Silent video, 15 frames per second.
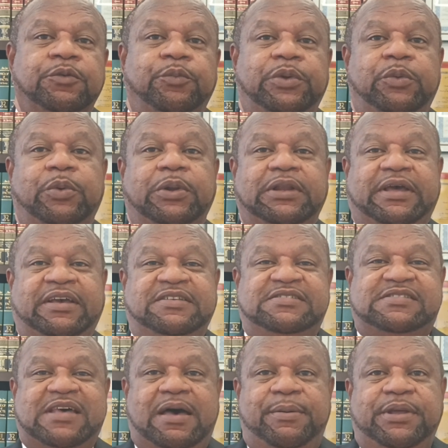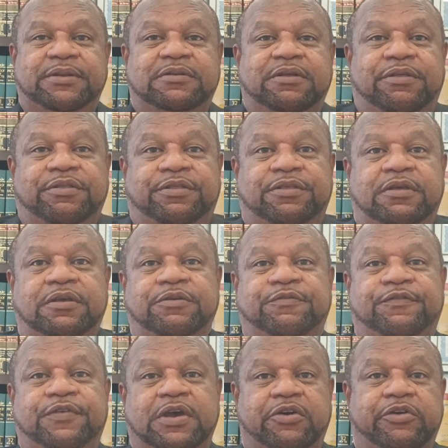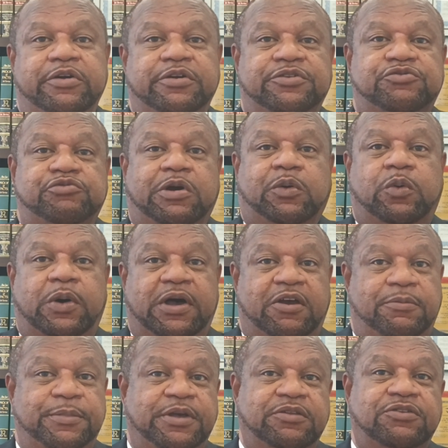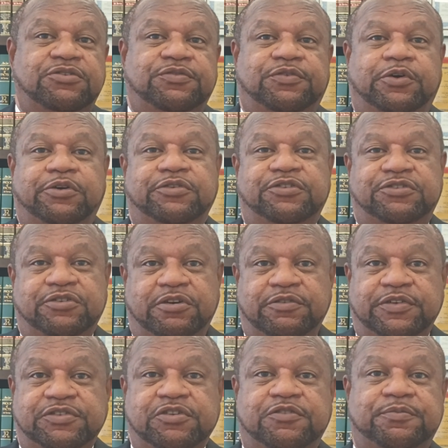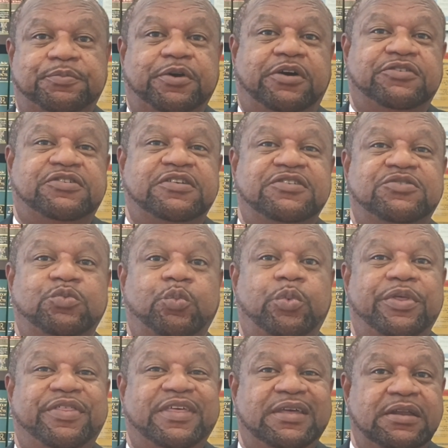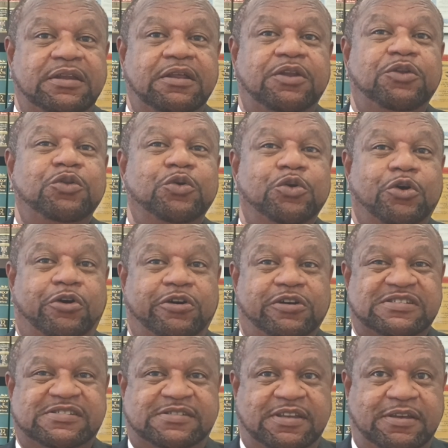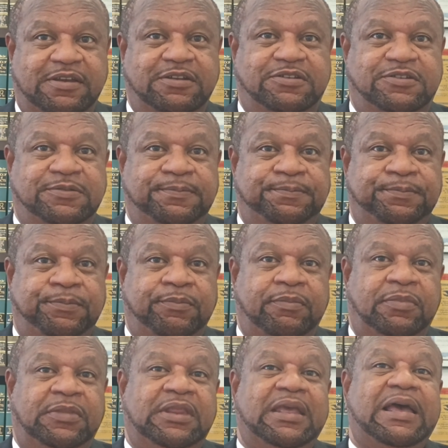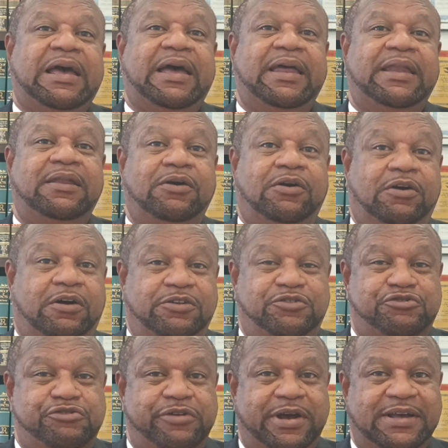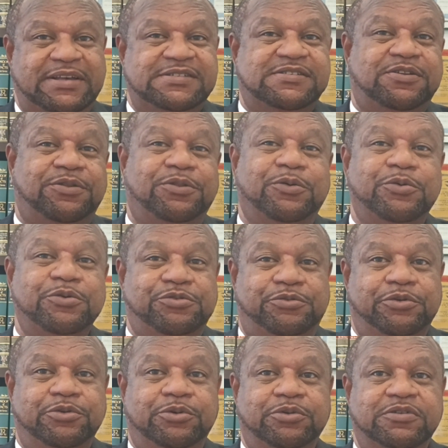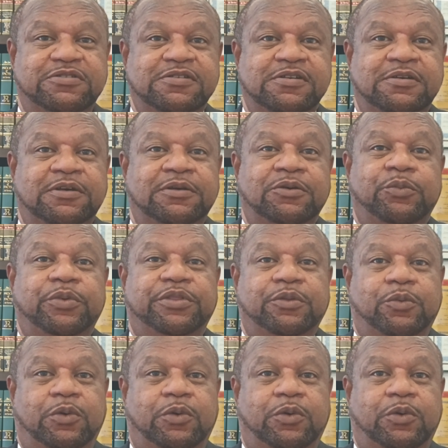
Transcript: We will examine the various requirements for service of process within New York State and contrast those rules with the